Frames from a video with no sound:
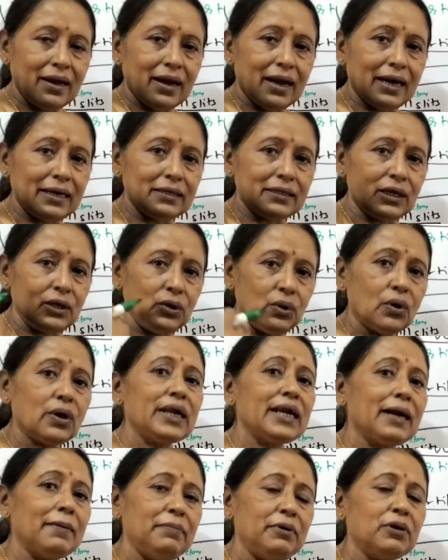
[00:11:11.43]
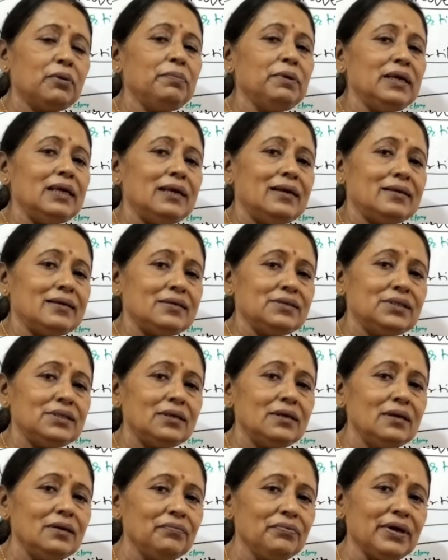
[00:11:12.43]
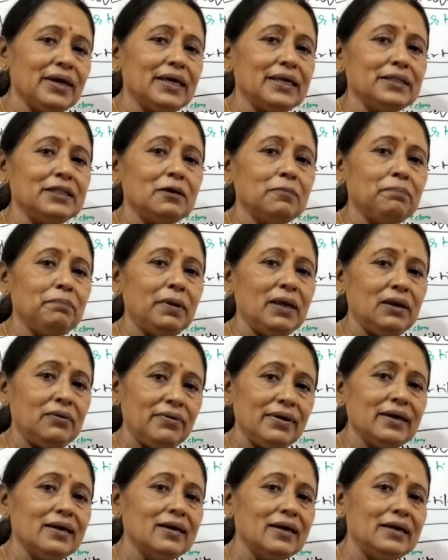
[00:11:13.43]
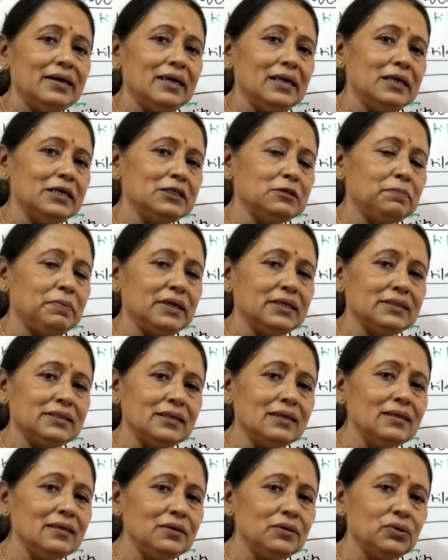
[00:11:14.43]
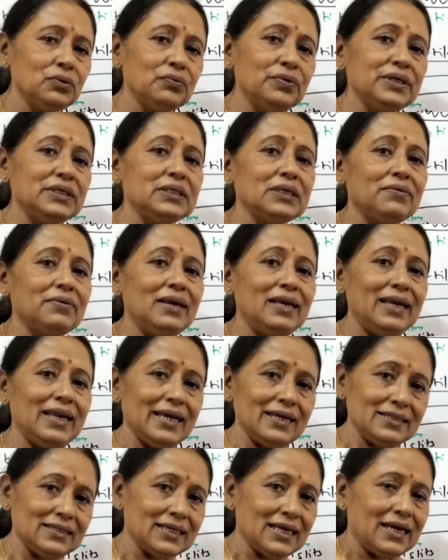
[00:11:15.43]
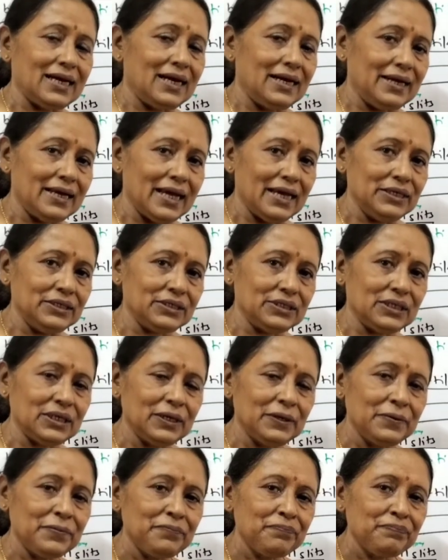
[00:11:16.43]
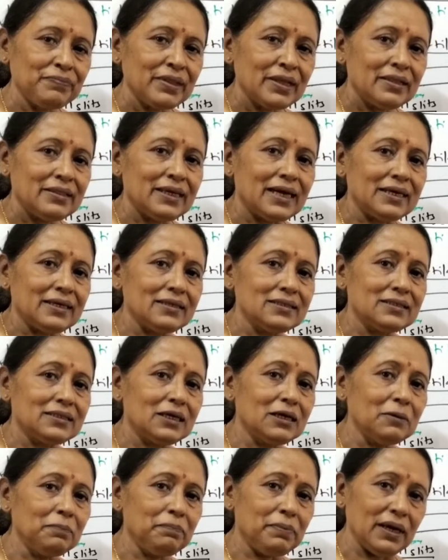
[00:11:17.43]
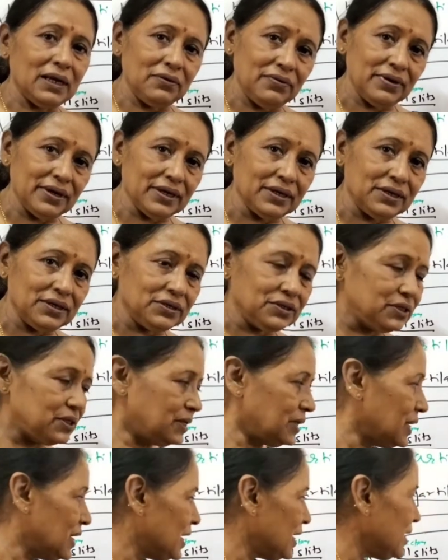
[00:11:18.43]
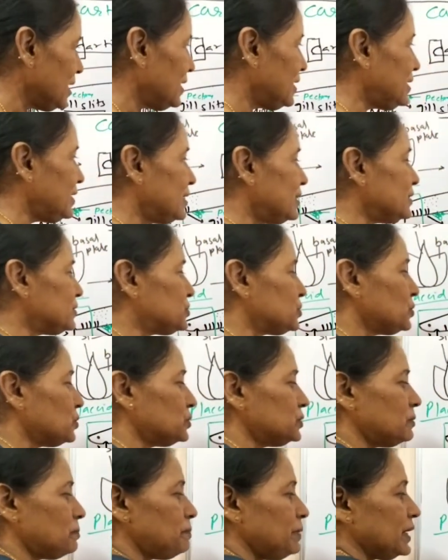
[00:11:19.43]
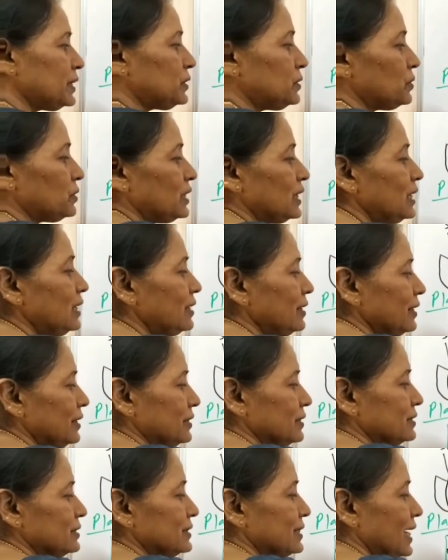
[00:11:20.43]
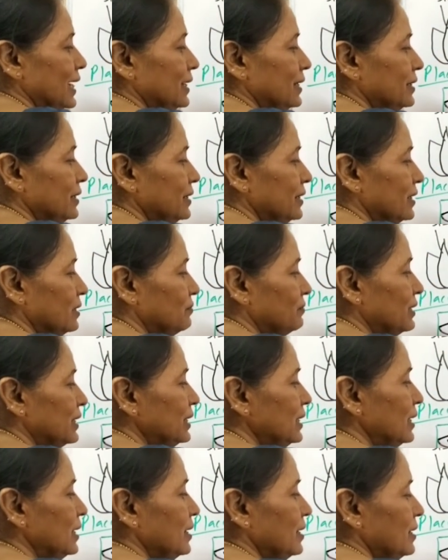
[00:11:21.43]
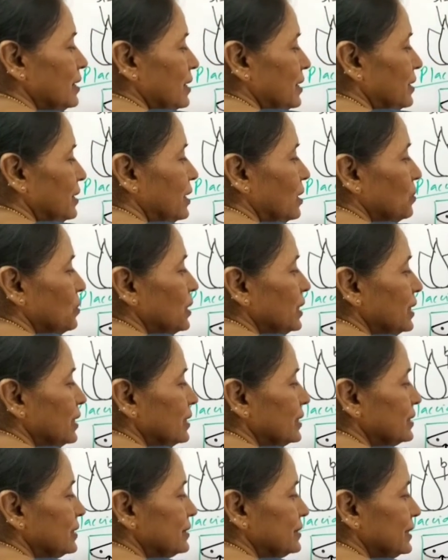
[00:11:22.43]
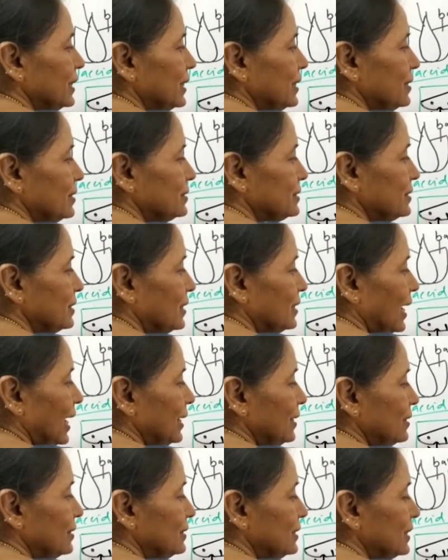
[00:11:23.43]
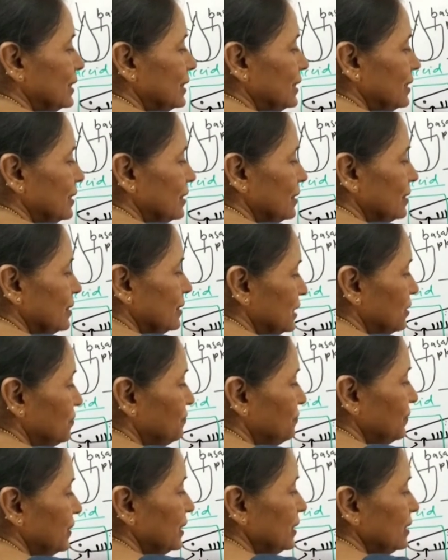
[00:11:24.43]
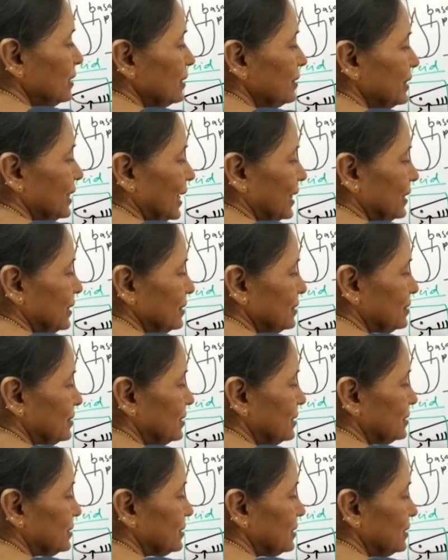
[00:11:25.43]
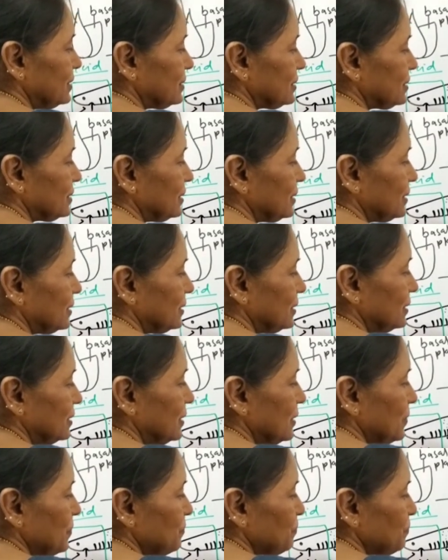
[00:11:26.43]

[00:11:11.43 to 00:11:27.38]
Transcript: And the lower abdominal region where the pelvic girdle is present to which our legs are attached that is the pelvic region. Here so the pectoral it is the anterior one. Now here there is the another fin that is this is the